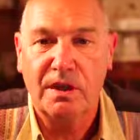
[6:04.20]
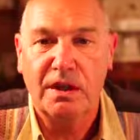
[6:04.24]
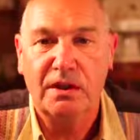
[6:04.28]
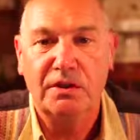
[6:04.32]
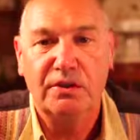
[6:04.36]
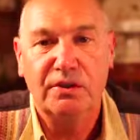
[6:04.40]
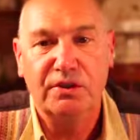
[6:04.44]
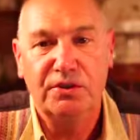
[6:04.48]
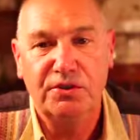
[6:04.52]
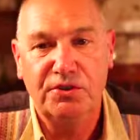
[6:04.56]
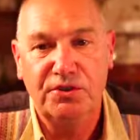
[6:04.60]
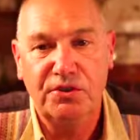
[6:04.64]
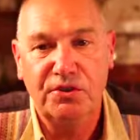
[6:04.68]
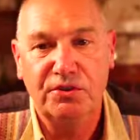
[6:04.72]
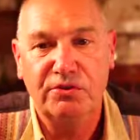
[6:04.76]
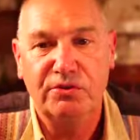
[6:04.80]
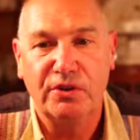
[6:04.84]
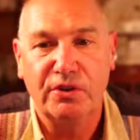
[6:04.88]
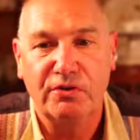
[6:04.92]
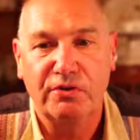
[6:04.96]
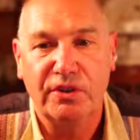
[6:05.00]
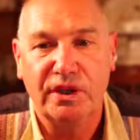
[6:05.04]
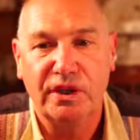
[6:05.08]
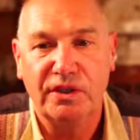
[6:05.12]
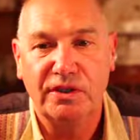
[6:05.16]
The Tudric
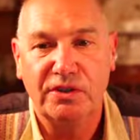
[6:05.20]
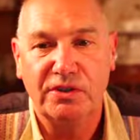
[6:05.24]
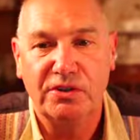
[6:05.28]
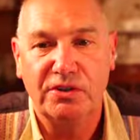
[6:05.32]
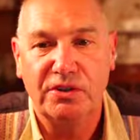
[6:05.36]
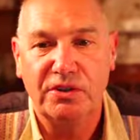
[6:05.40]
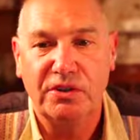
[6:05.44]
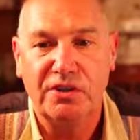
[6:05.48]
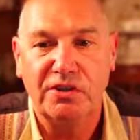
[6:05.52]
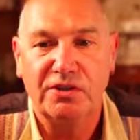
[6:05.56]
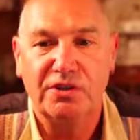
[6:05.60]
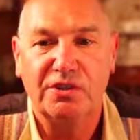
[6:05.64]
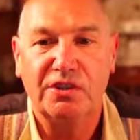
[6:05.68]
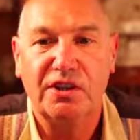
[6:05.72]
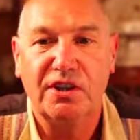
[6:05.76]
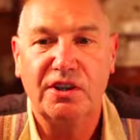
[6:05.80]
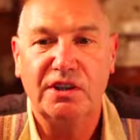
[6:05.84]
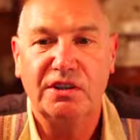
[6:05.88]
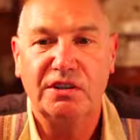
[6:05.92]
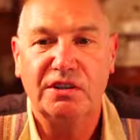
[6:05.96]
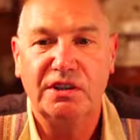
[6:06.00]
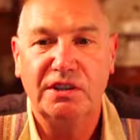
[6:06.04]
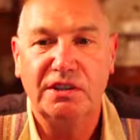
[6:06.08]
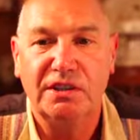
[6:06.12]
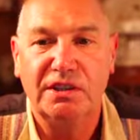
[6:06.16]
range
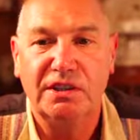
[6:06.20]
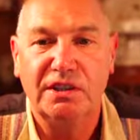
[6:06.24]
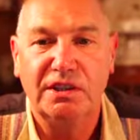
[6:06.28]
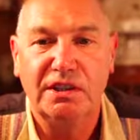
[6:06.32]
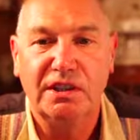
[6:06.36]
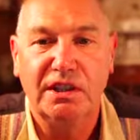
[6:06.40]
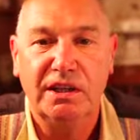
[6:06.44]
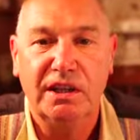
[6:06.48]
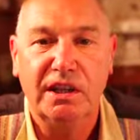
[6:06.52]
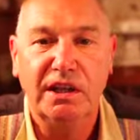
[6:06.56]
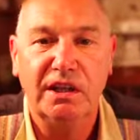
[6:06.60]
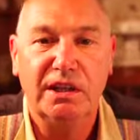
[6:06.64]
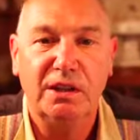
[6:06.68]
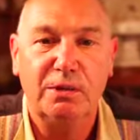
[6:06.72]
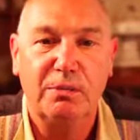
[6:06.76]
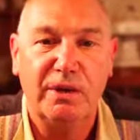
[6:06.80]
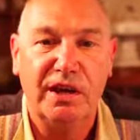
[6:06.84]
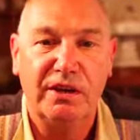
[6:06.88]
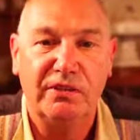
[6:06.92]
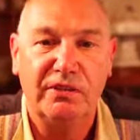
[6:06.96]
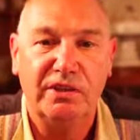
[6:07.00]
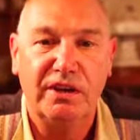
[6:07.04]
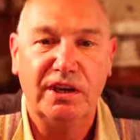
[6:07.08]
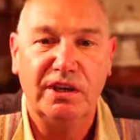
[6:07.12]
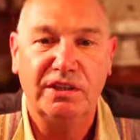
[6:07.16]
started in
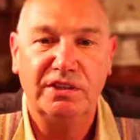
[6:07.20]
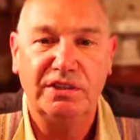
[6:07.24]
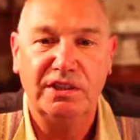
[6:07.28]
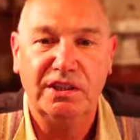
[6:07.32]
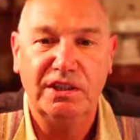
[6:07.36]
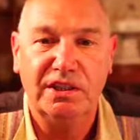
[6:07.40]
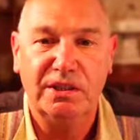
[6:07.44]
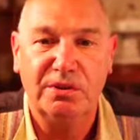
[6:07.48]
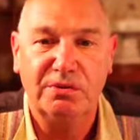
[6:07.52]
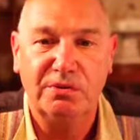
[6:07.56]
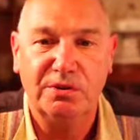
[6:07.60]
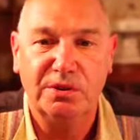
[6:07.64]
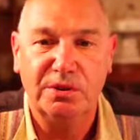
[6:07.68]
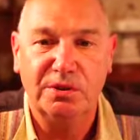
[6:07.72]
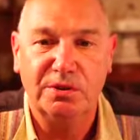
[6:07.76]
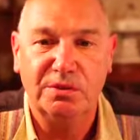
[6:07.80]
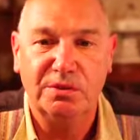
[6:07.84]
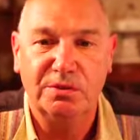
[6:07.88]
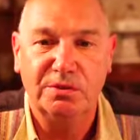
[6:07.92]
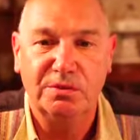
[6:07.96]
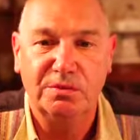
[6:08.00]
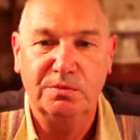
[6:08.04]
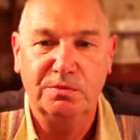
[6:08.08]
about 1902.